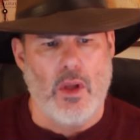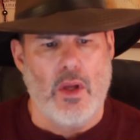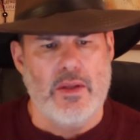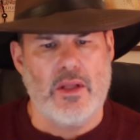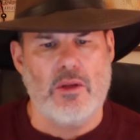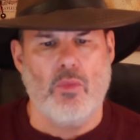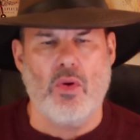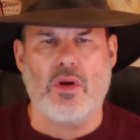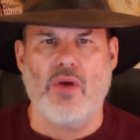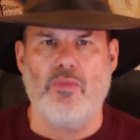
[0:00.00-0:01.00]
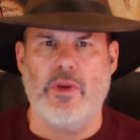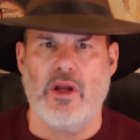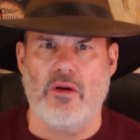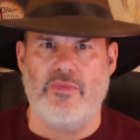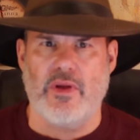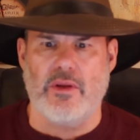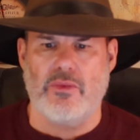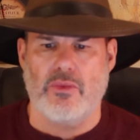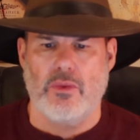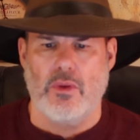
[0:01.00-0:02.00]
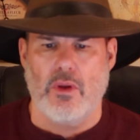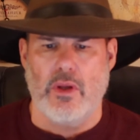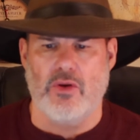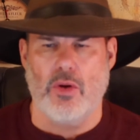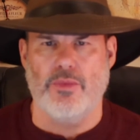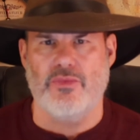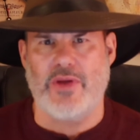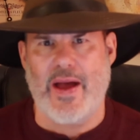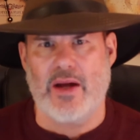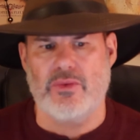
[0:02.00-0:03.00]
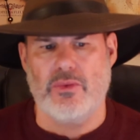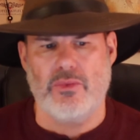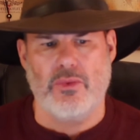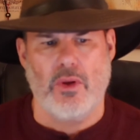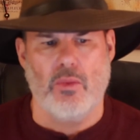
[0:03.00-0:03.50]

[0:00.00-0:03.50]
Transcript: Yet the more government intervenes, in terms of taxes,